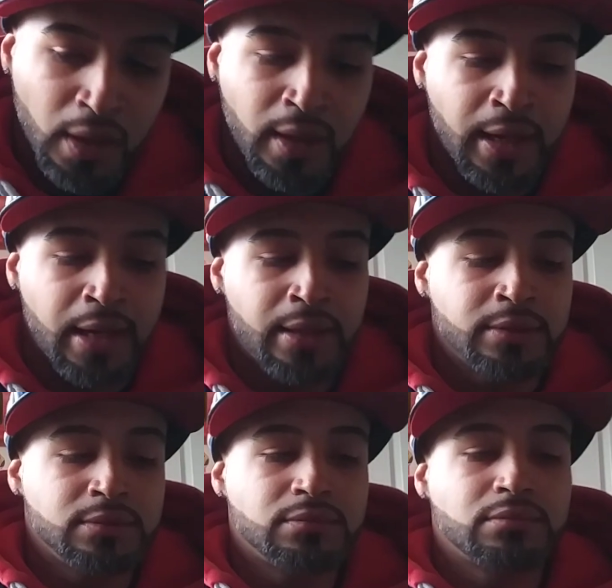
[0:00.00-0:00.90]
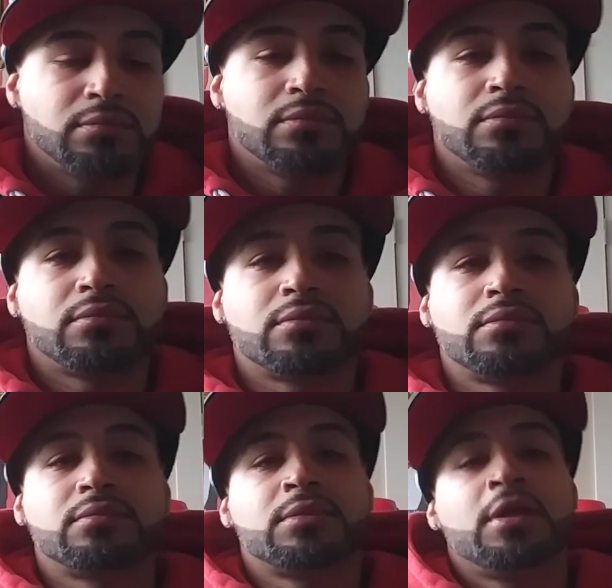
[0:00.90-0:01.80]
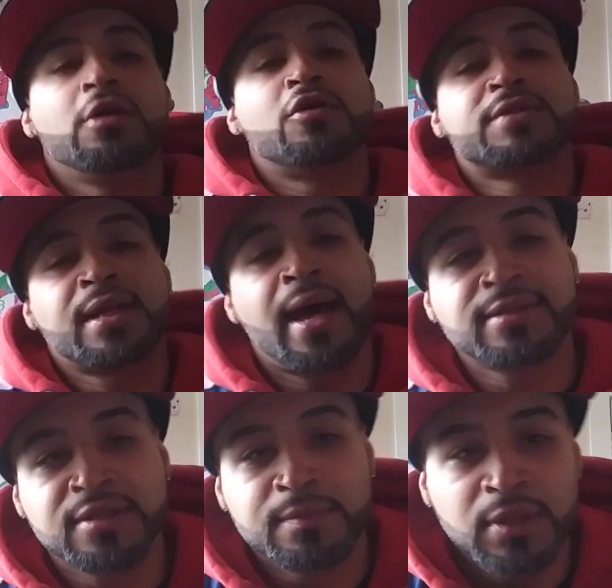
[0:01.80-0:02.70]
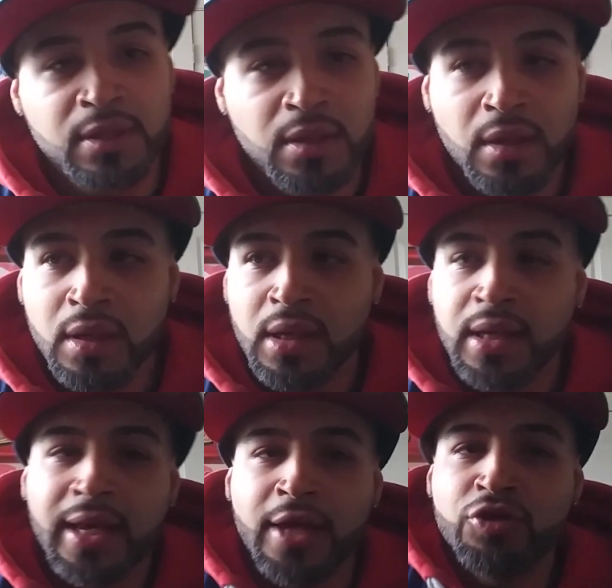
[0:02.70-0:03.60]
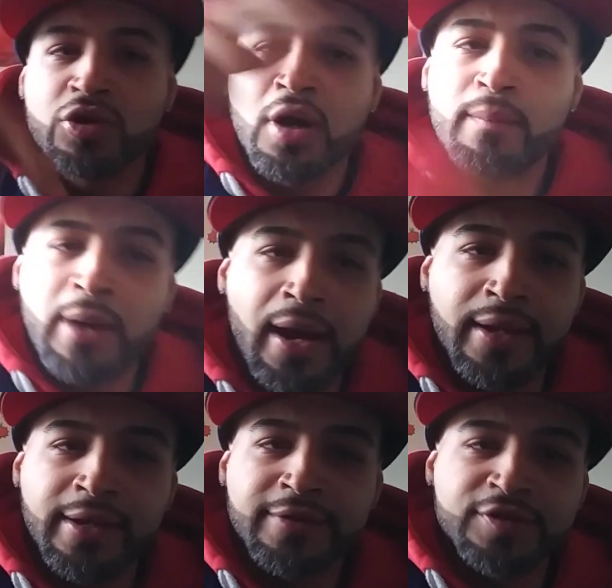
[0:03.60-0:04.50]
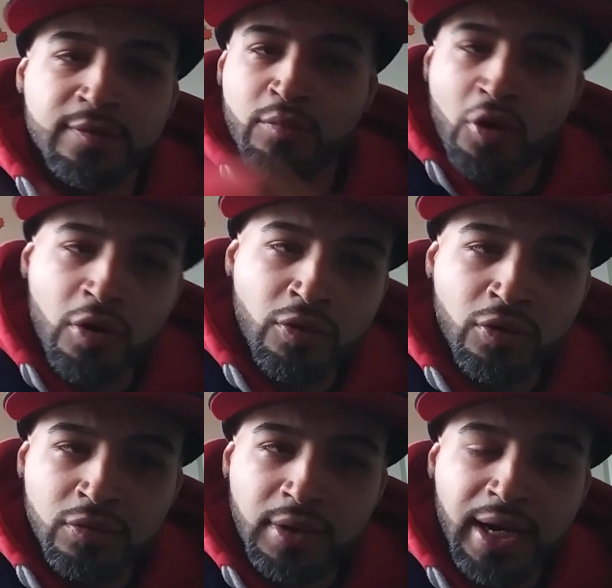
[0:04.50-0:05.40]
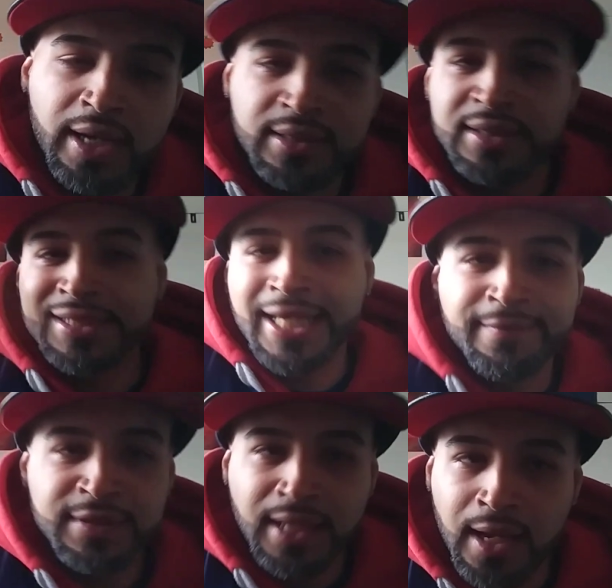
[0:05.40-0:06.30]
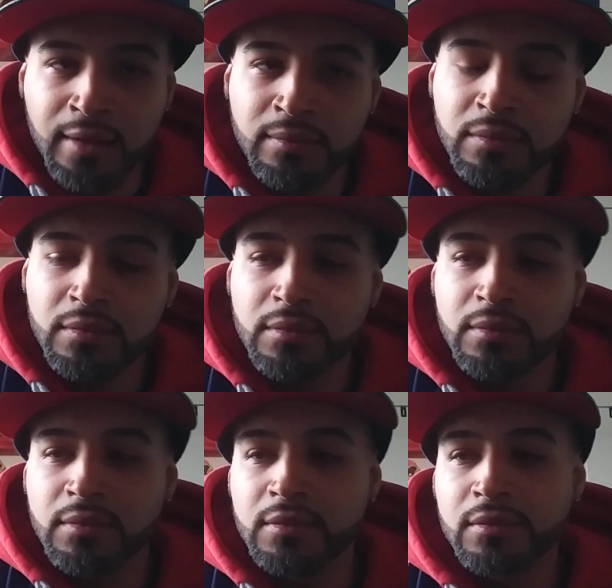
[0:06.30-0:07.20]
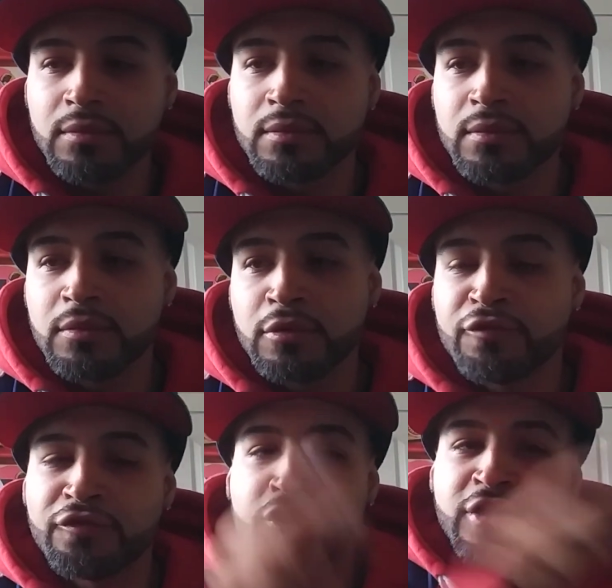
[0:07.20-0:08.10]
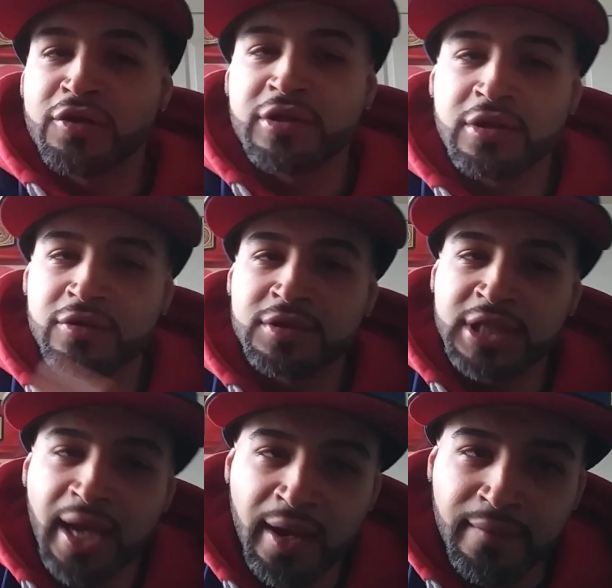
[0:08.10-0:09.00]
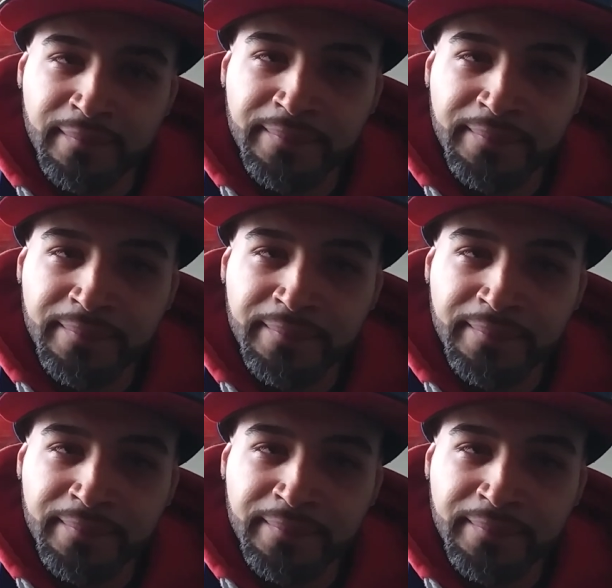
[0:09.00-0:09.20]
and he goes and asks me, can you come by here tomorrow at the same time for another little chat?